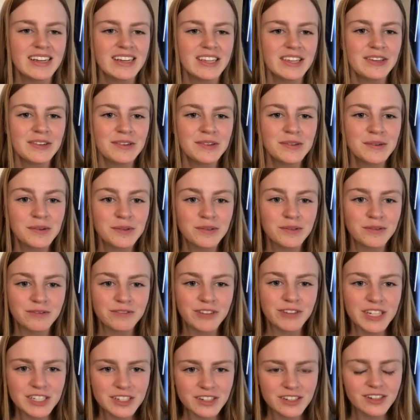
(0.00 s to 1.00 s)
you
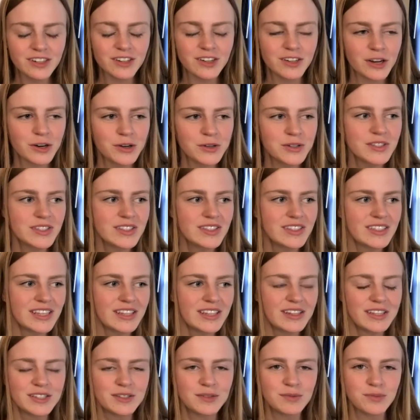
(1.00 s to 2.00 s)
feature ghosts in
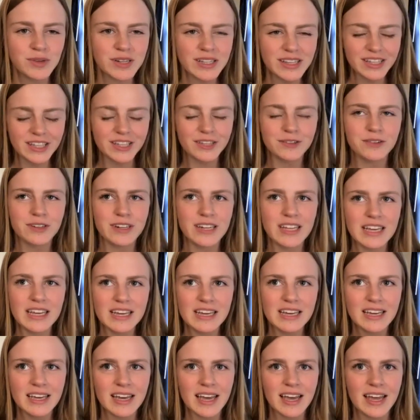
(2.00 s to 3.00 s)
this really
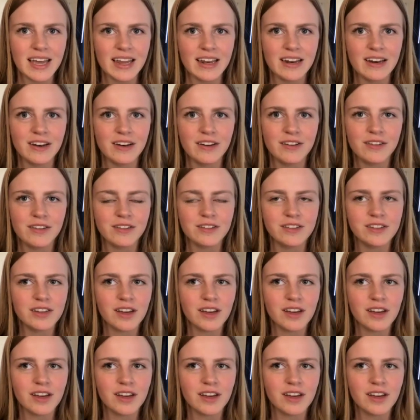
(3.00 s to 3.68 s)
unique and